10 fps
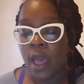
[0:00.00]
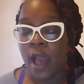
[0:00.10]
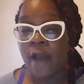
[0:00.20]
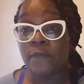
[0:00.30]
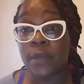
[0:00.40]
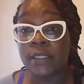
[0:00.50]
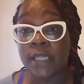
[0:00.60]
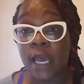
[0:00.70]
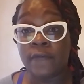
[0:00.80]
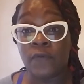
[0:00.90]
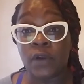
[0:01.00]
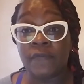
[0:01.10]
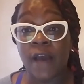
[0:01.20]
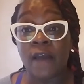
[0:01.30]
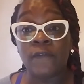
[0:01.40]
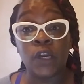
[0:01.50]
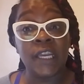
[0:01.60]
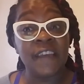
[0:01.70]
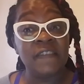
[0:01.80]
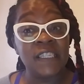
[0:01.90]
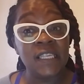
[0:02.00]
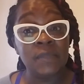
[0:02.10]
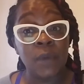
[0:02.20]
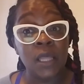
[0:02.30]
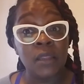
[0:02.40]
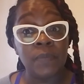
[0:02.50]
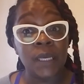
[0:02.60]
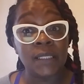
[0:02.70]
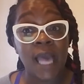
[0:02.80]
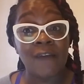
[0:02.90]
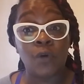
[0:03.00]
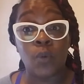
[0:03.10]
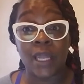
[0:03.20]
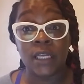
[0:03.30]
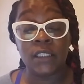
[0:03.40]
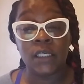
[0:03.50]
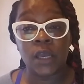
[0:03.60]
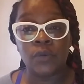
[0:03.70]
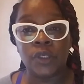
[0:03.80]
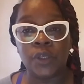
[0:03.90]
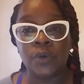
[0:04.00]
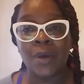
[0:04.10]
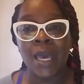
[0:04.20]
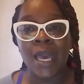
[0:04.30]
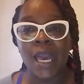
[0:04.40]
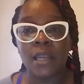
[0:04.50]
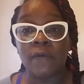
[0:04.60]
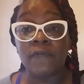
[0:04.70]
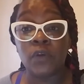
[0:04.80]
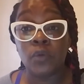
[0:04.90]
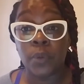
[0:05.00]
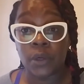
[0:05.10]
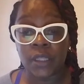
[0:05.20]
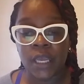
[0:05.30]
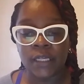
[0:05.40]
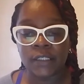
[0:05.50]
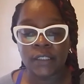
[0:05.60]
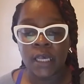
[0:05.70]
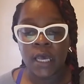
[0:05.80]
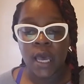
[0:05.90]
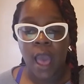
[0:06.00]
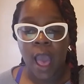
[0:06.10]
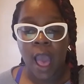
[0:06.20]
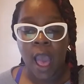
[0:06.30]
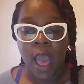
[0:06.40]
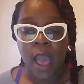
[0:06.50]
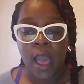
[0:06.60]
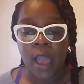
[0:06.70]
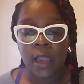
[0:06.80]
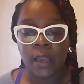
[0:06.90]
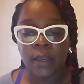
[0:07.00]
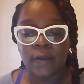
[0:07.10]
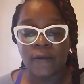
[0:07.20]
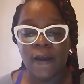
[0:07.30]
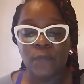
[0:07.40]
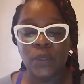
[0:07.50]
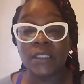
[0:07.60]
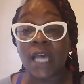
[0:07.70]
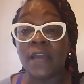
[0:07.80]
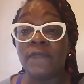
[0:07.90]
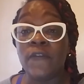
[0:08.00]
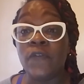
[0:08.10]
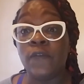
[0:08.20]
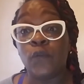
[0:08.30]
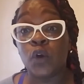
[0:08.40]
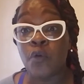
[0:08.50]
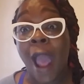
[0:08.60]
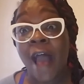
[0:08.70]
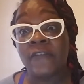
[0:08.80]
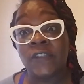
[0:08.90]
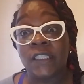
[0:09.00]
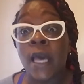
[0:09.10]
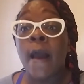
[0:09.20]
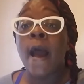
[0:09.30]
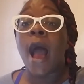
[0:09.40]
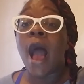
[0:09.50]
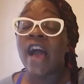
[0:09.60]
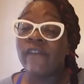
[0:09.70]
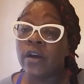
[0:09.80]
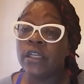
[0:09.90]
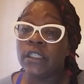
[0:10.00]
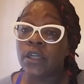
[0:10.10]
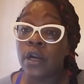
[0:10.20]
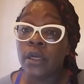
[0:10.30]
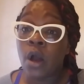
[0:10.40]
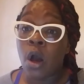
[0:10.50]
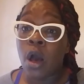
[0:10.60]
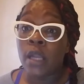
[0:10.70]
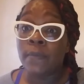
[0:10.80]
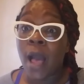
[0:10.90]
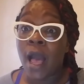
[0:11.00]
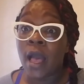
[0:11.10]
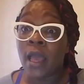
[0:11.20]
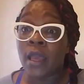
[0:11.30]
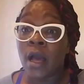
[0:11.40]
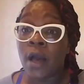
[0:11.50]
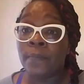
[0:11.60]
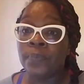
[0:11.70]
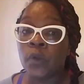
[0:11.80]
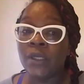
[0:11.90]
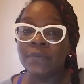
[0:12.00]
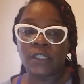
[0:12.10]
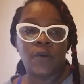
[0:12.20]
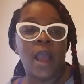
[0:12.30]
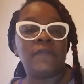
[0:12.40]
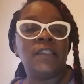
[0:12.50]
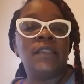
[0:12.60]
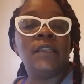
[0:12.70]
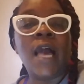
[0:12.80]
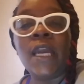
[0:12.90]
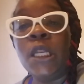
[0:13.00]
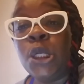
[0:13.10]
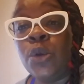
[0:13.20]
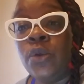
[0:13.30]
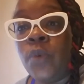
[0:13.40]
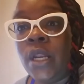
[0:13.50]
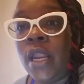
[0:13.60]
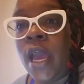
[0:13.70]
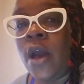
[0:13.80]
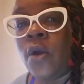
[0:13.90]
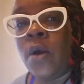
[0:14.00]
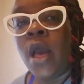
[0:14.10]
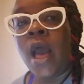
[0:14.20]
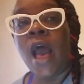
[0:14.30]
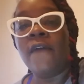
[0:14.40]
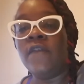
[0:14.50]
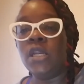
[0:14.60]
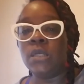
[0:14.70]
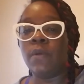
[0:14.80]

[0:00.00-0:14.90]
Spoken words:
I've put aside $45 for gifts this month because I have a wedding to go to and a few birthdays. I have put aside $50 for crafts. I have already started on my Christmas crafts. I can show you one now. I finished